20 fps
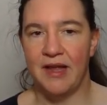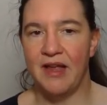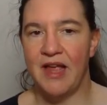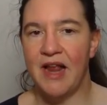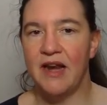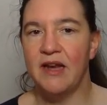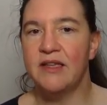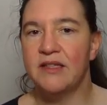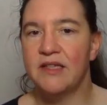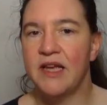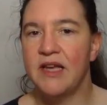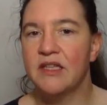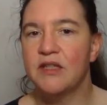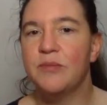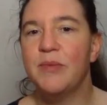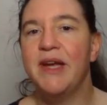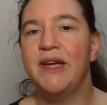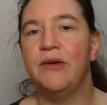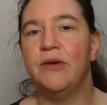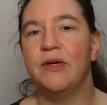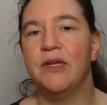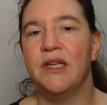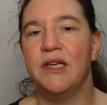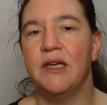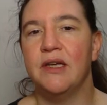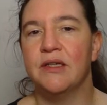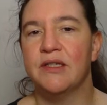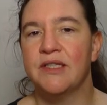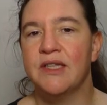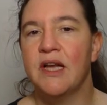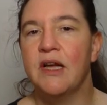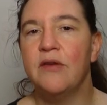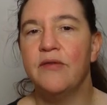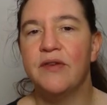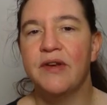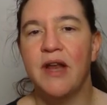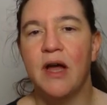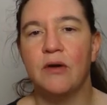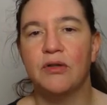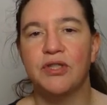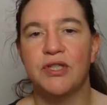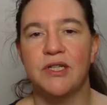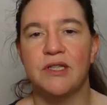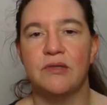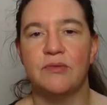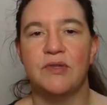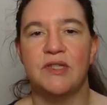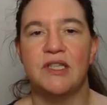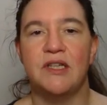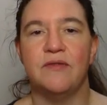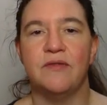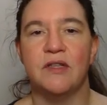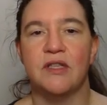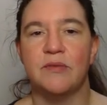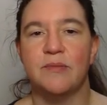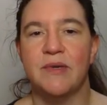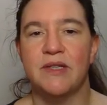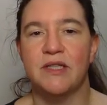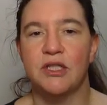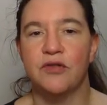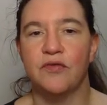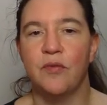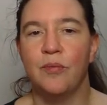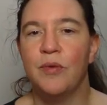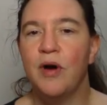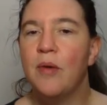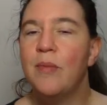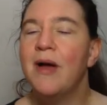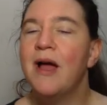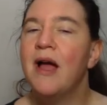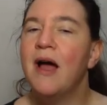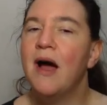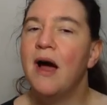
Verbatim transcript: Alice has made her key herself, and now she has received this message from Bob.